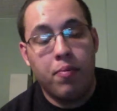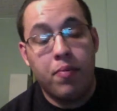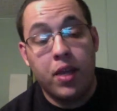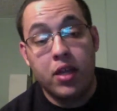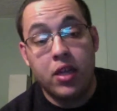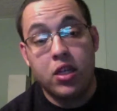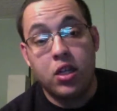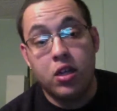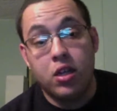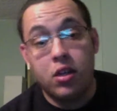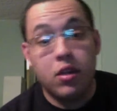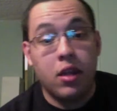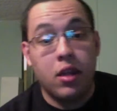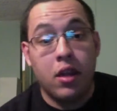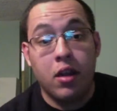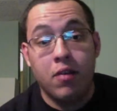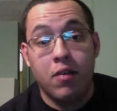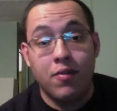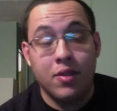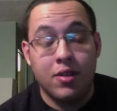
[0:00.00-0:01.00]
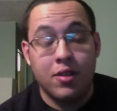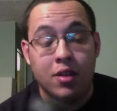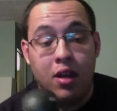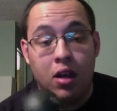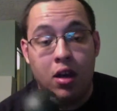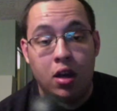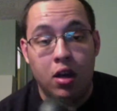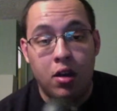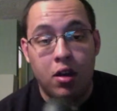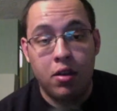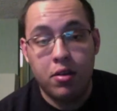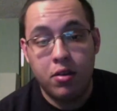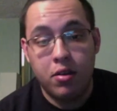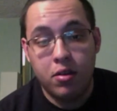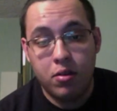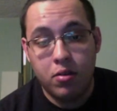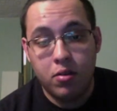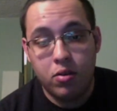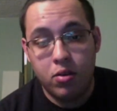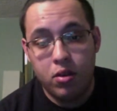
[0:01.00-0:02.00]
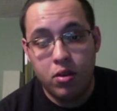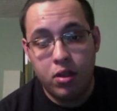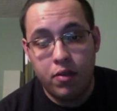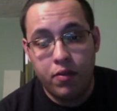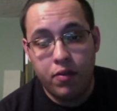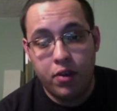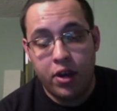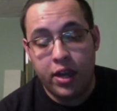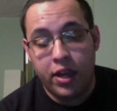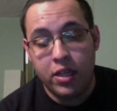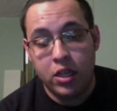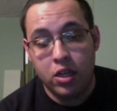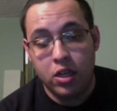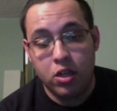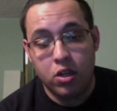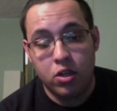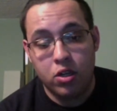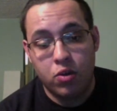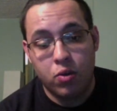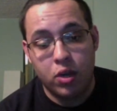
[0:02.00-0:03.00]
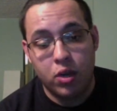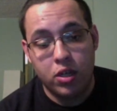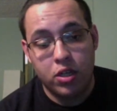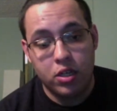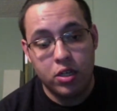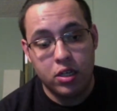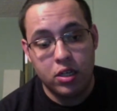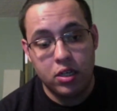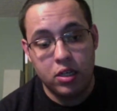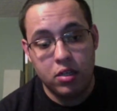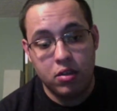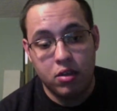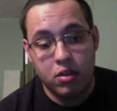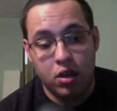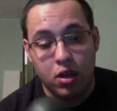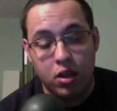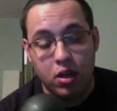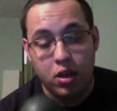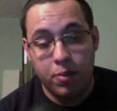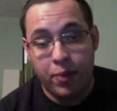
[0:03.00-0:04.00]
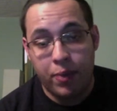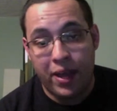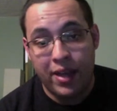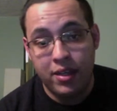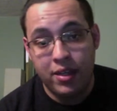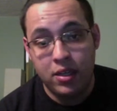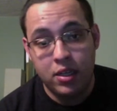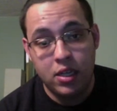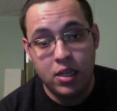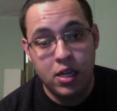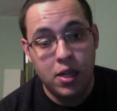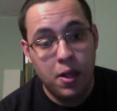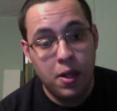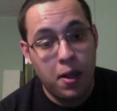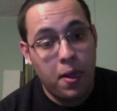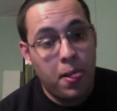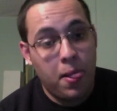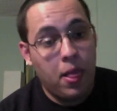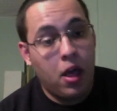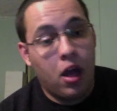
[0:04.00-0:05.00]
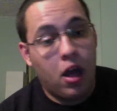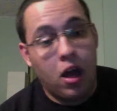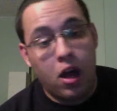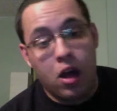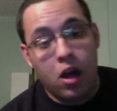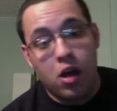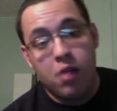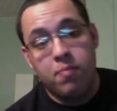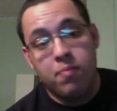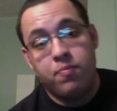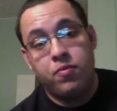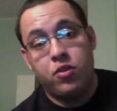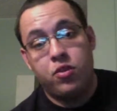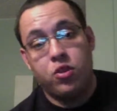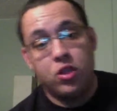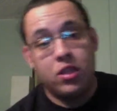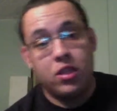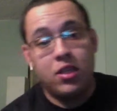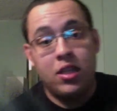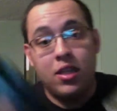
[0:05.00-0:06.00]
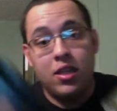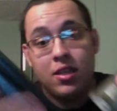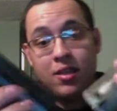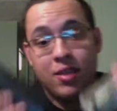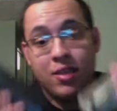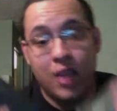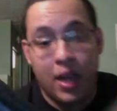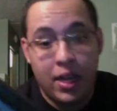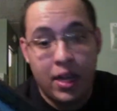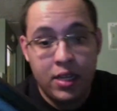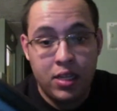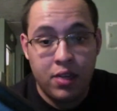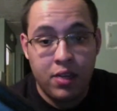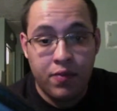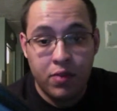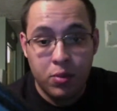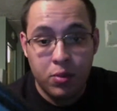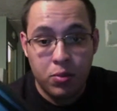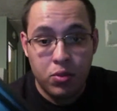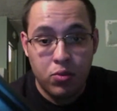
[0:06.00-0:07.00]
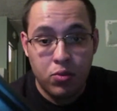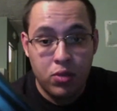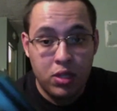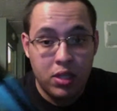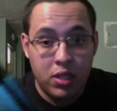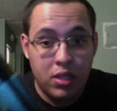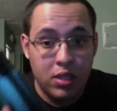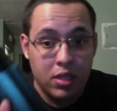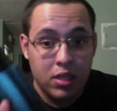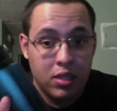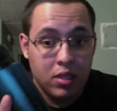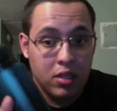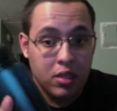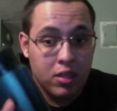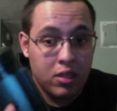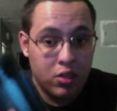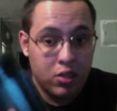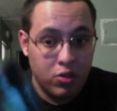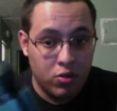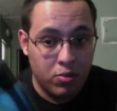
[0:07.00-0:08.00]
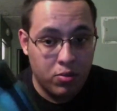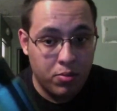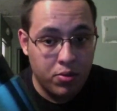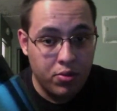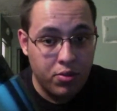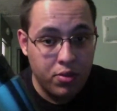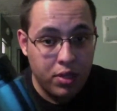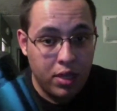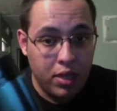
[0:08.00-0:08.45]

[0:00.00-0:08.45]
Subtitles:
next thing you're gonna think of is you're asking a good question is capacity. You can see the size difference between these is considerable.